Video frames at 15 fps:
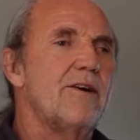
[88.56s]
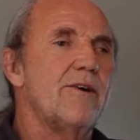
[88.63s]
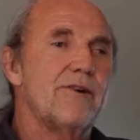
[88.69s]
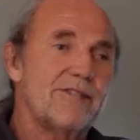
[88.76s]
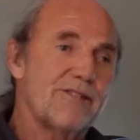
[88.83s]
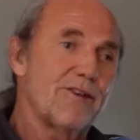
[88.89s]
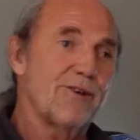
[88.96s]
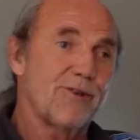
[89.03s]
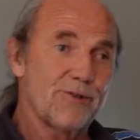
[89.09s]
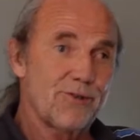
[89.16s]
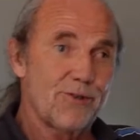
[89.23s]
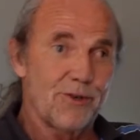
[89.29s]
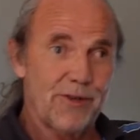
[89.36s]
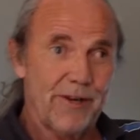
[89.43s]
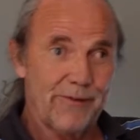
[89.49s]
it's a long
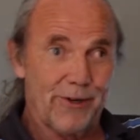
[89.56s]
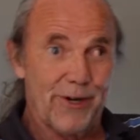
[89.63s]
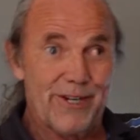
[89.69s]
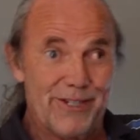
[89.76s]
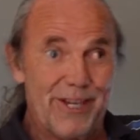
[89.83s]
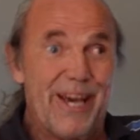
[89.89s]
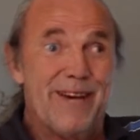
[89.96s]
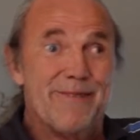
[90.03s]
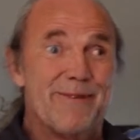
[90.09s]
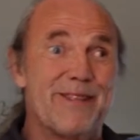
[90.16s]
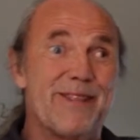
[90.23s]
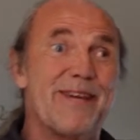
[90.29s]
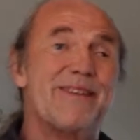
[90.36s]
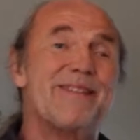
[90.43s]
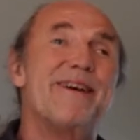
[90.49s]
story, of course.
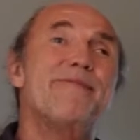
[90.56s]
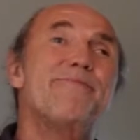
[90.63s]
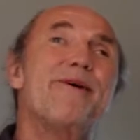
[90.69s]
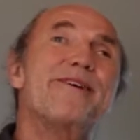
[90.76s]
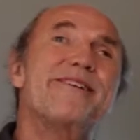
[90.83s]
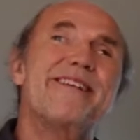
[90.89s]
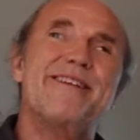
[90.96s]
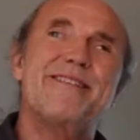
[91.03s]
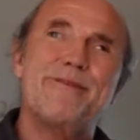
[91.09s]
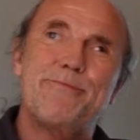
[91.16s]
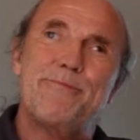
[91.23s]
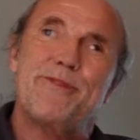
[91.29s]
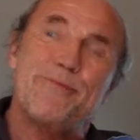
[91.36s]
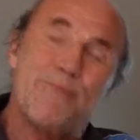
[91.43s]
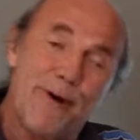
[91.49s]
But the
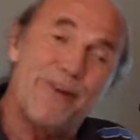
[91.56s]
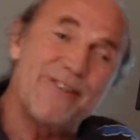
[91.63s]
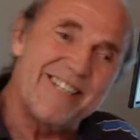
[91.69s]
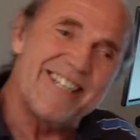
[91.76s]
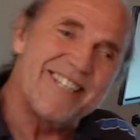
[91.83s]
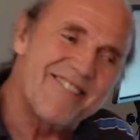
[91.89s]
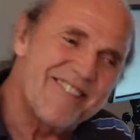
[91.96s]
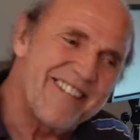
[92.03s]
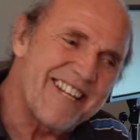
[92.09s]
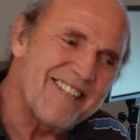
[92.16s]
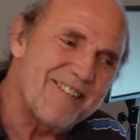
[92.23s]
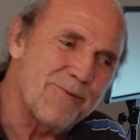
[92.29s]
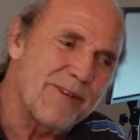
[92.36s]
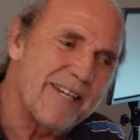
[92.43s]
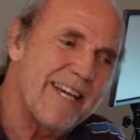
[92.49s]
point is that
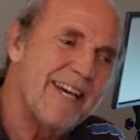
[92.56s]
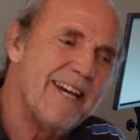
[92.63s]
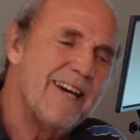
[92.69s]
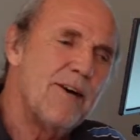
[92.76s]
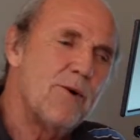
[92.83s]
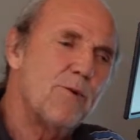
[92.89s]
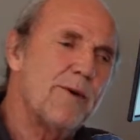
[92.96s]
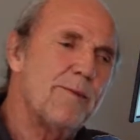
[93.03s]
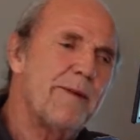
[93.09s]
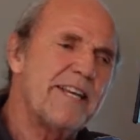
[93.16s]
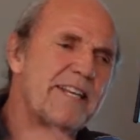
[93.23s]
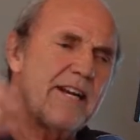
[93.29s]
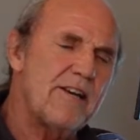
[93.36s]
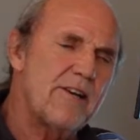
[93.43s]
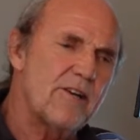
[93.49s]
we made
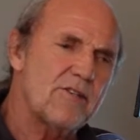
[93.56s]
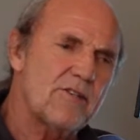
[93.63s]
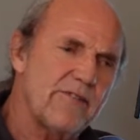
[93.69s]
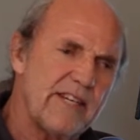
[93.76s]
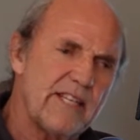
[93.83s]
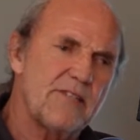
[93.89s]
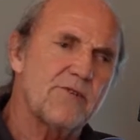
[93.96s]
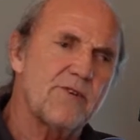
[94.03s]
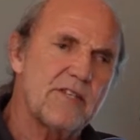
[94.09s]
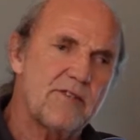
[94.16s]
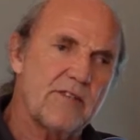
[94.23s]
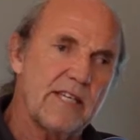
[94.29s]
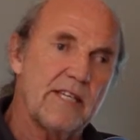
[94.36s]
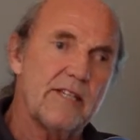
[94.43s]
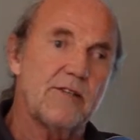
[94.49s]
a lot of interesting
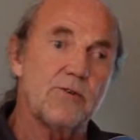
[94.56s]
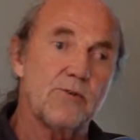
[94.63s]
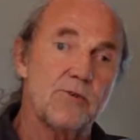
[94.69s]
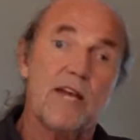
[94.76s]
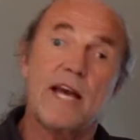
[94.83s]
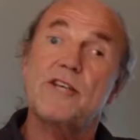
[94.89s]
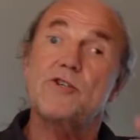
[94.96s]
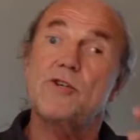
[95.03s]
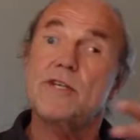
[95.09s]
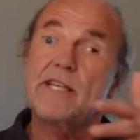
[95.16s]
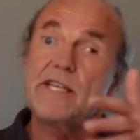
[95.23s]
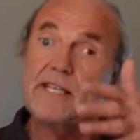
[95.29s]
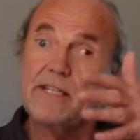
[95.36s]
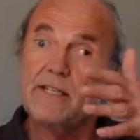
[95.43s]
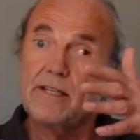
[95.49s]
interviews, actually
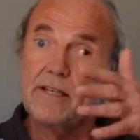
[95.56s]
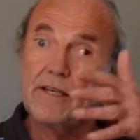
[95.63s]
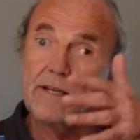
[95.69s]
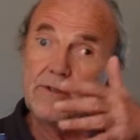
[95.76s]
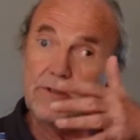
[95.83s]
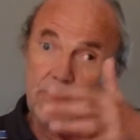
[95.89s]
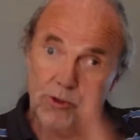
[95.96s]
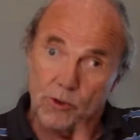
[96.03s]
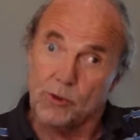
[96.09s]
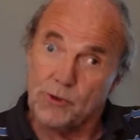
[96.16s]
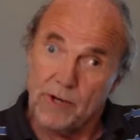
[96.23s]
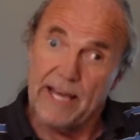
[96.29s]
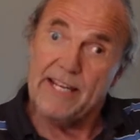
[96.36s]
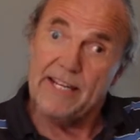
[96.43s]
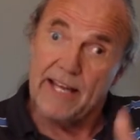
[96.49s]
in
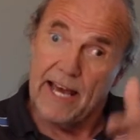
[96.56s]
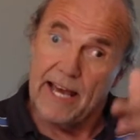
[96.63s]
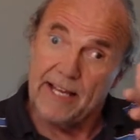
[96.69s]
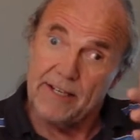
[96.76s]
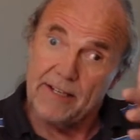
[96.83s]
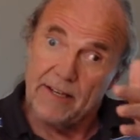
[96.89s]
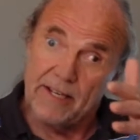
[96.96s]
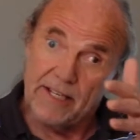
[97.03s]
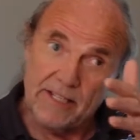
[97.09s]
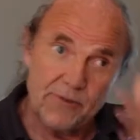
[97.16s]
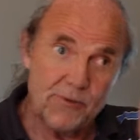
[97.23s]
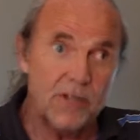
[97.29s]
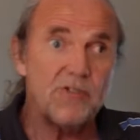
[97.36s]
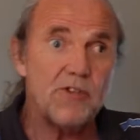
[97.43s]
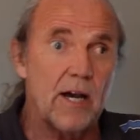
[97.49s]
Ukraine and in
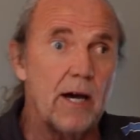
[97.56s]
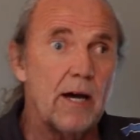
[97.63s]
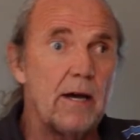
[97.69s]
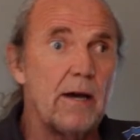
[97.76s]
Russia,